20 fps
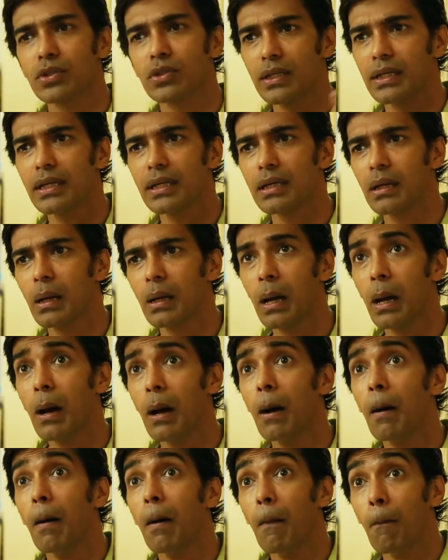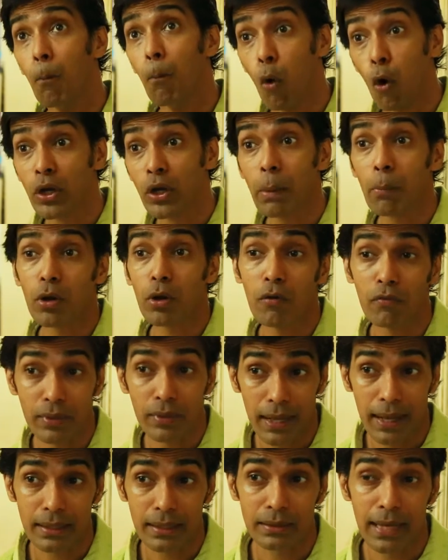take, more number of
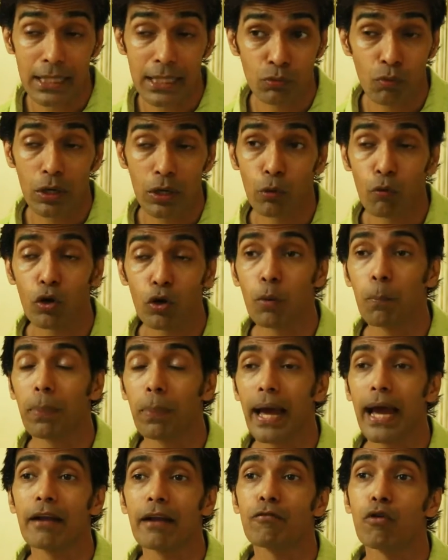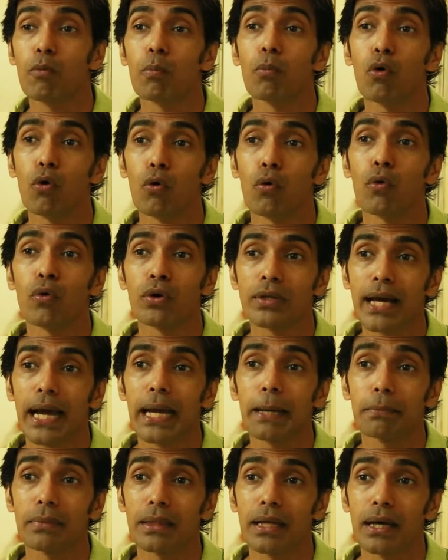takes. That's what you want to plan for, more
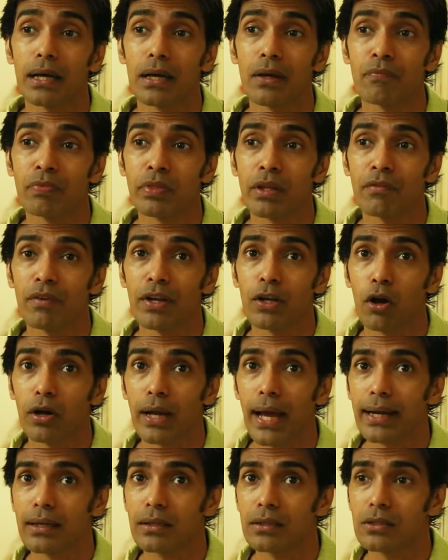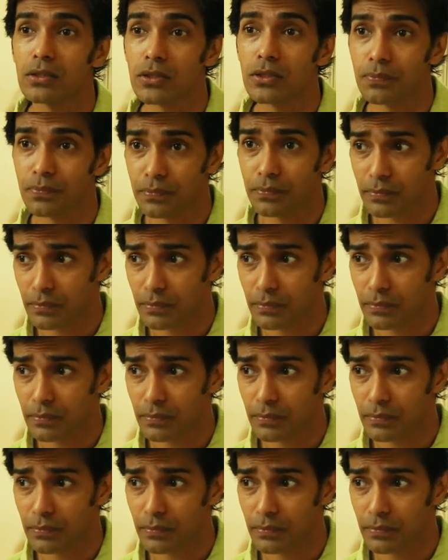time there with non-actors.